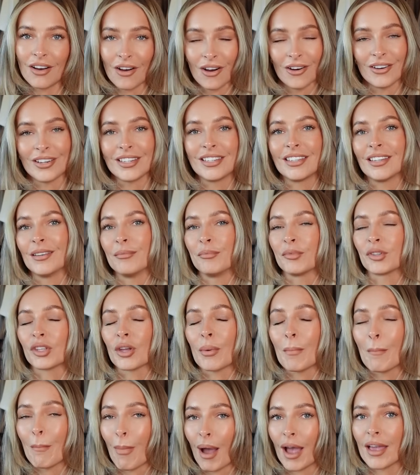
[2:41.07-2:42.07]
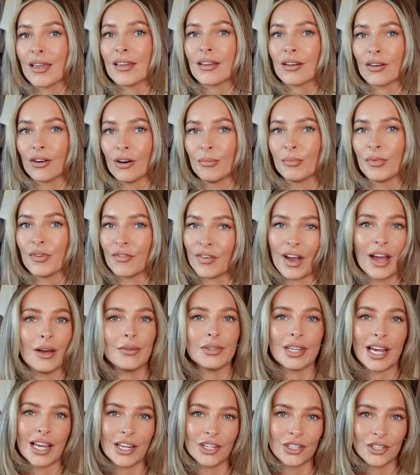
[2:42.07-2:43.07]
items that make up the
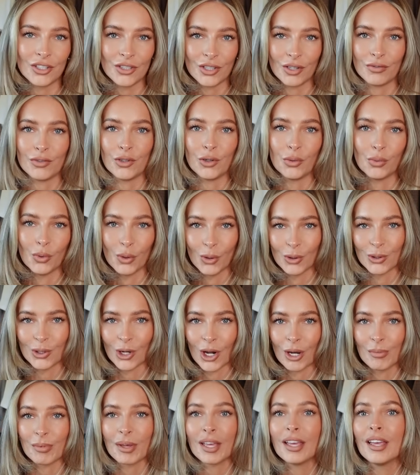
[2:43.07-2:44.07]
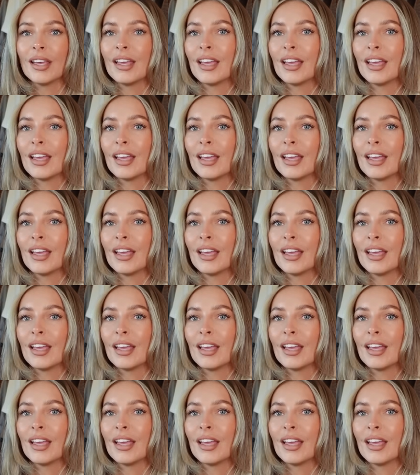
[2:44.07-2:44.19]
foundations of your wardrobe.